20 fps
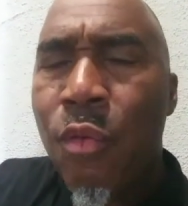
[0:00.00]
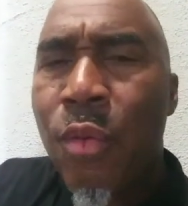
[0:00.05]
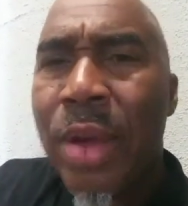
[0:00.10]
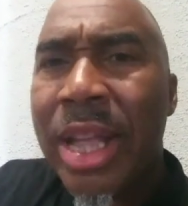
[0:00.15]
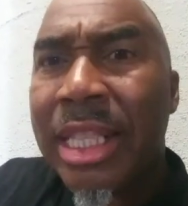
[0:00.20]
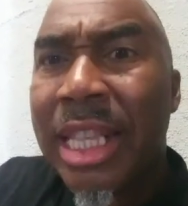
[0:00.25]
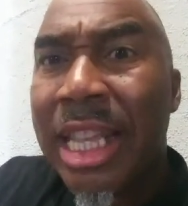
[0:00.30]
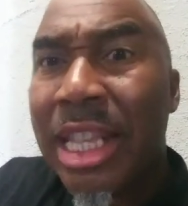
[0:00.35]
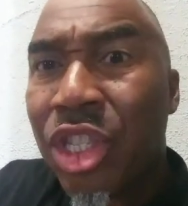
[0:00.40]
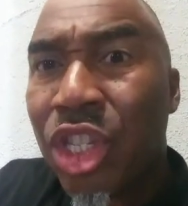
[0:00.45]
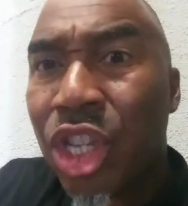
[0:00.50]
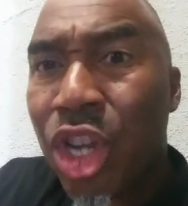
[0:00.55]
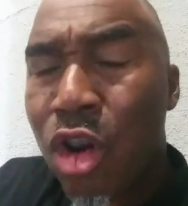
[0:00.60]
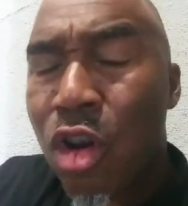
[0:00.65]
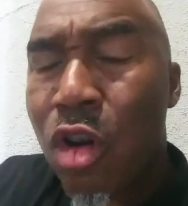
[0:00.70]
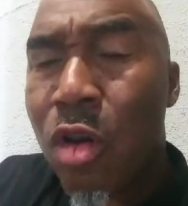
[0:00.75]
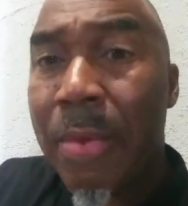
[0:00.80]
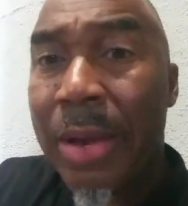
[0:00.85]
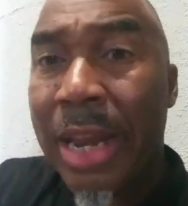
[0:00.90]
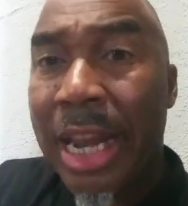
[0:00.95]
with
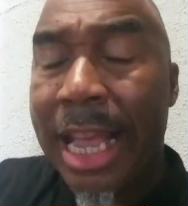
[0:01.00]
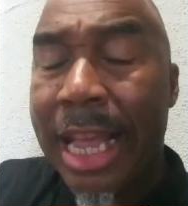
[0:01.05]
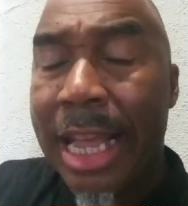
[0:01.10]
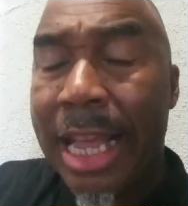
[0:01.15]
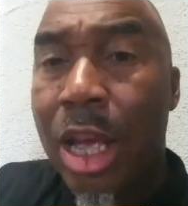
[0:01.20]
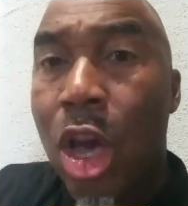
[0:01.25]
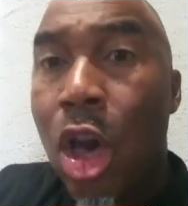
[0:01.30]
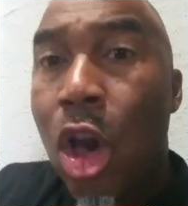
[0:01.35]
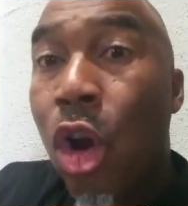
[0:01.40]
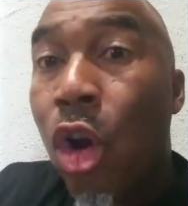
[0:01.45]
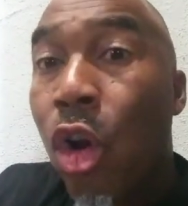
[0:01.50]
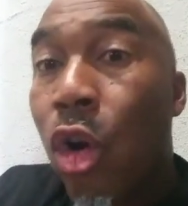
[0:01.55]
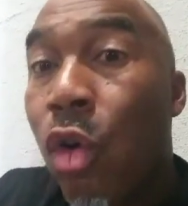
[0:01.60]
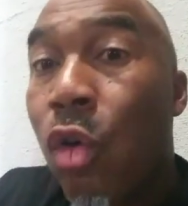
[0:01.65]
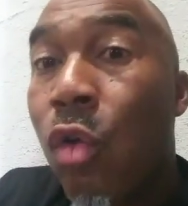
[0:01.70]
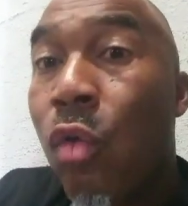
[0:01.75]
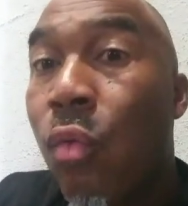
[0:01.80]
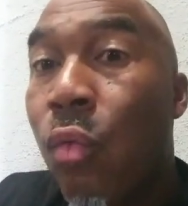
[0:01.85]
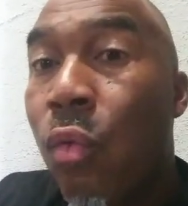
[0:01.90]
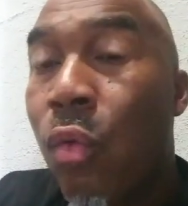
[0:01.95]
determining
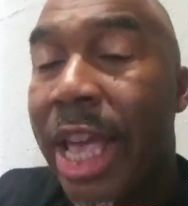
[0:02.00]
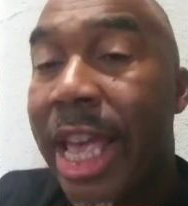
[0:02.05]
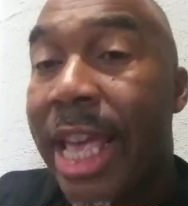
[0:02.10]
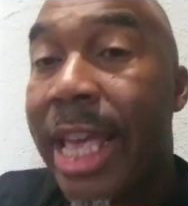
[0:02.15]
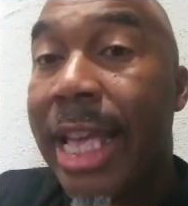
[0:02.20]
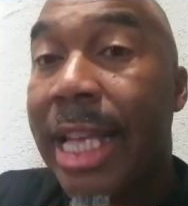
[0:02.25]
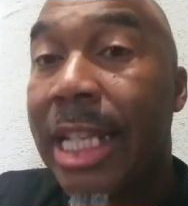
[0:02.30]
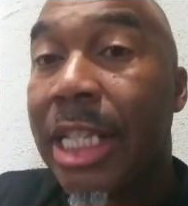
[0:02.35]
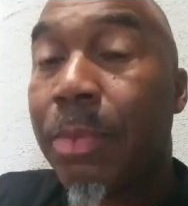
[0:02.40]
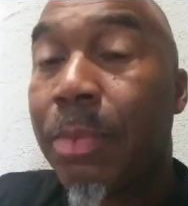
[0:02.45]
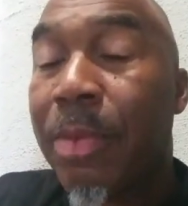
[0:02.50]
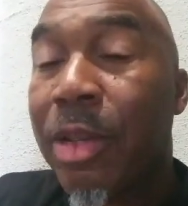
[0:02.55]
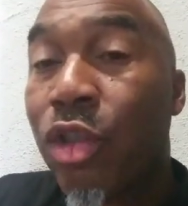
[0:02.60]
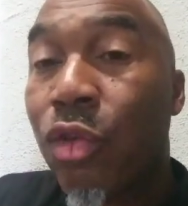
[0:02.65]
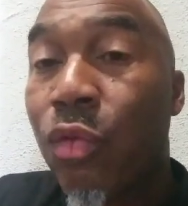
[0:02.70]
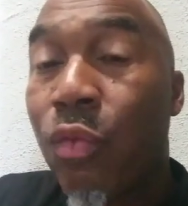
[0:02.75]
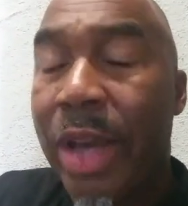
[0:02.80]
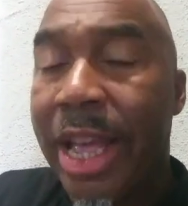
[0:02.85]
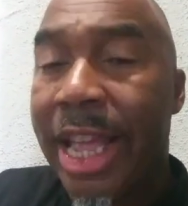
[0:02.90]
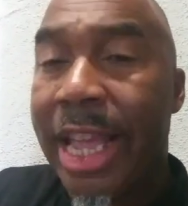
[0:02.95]
who wins
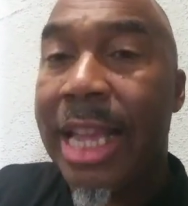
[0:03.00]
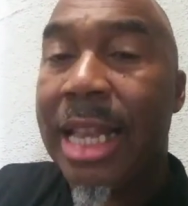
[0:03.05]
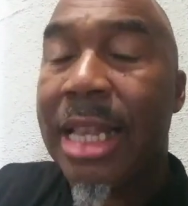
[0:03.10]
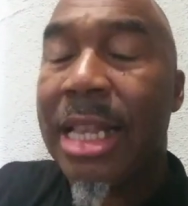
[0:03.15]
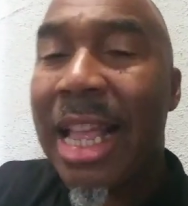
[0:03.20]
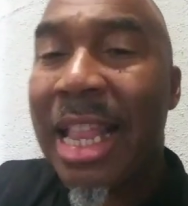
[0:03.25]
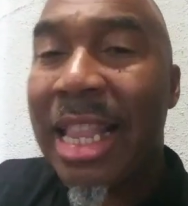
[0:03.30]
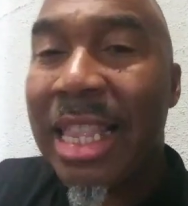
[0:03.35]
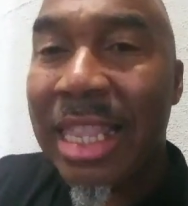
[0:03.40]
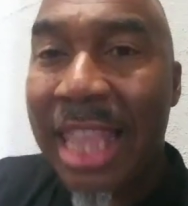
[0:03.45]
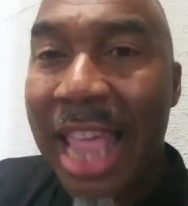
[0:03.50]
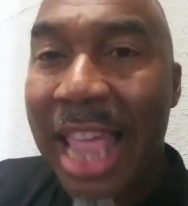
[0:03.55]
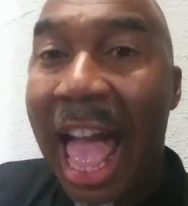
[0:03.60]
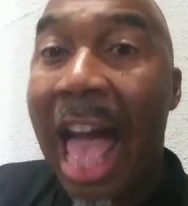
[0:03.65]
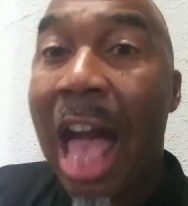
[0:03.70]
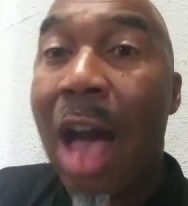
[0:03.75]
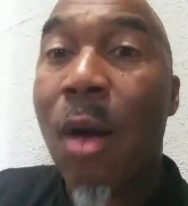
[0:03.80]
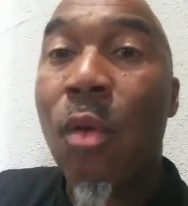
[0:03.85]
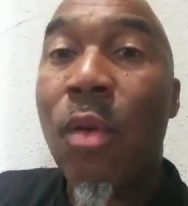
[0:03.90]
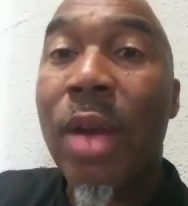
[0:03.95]
between
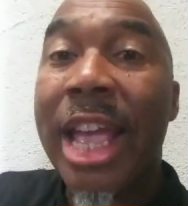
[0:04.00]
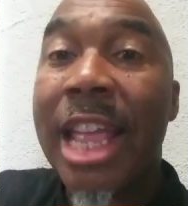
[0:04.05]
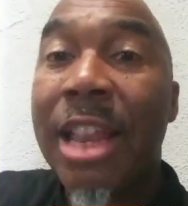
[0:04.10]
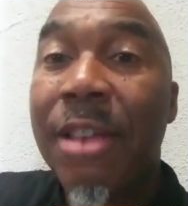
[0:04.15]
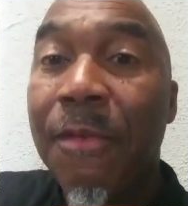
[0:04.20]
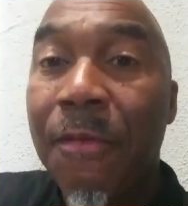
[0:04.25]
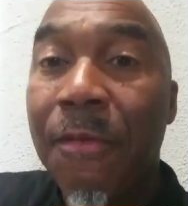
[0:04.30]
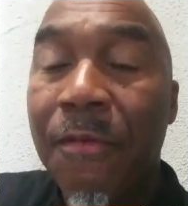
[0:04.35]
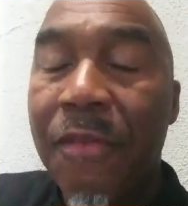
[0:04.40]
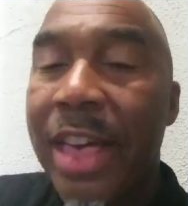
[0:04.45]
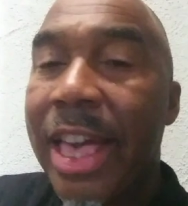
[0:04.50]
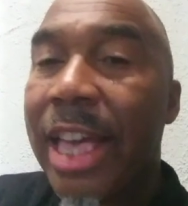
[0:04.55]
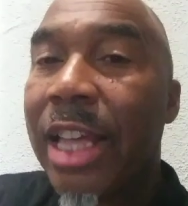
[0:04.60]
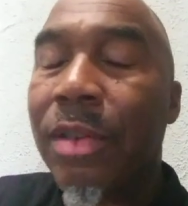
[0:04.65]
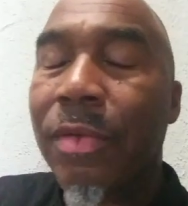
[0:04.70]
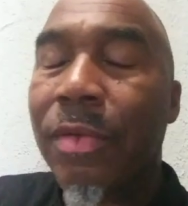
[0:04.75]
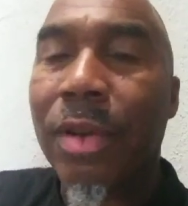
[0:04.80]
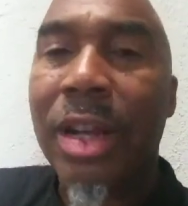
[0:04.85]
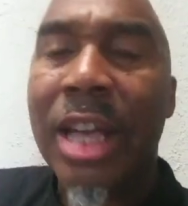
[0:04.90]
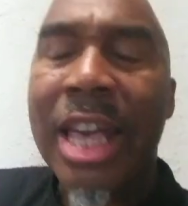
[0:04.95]
Nadal and
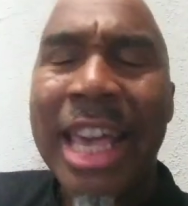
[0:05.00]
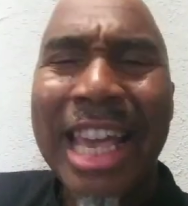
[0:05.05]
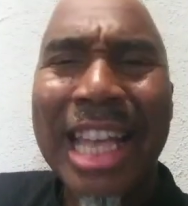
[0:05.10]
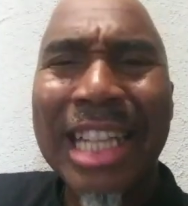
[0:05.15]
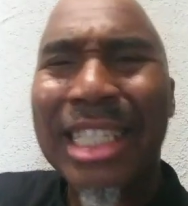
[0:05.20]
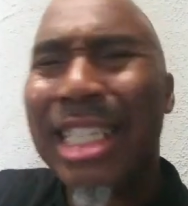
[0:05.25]
Federer.